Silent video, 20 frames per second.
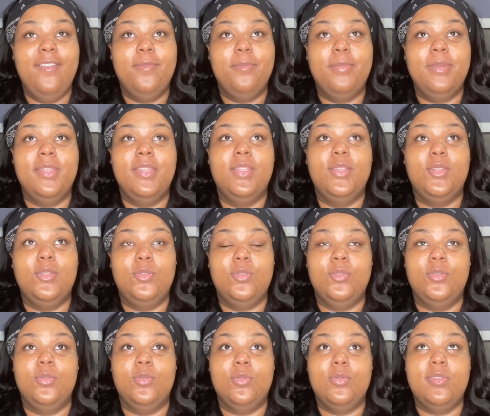been
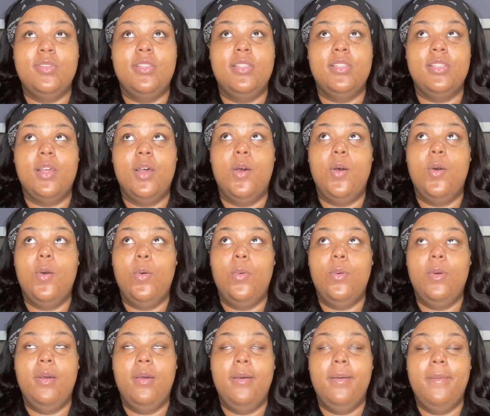through
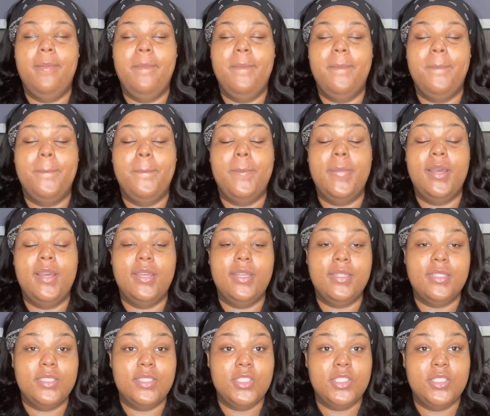so
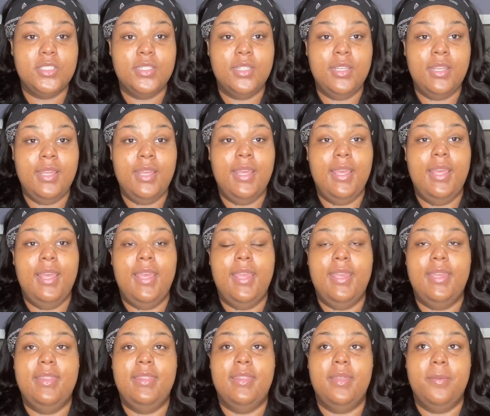much
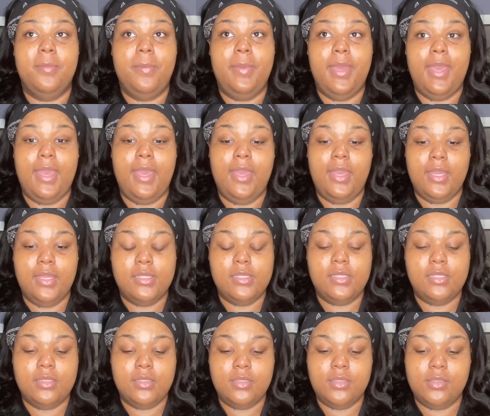in the
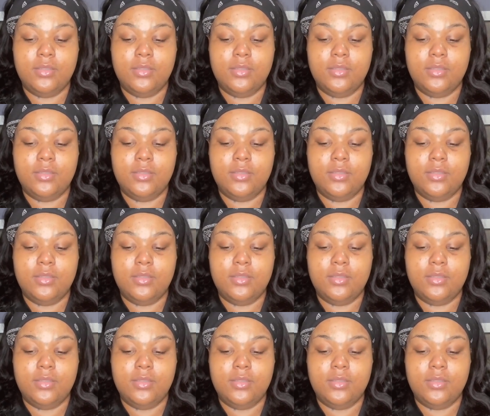past.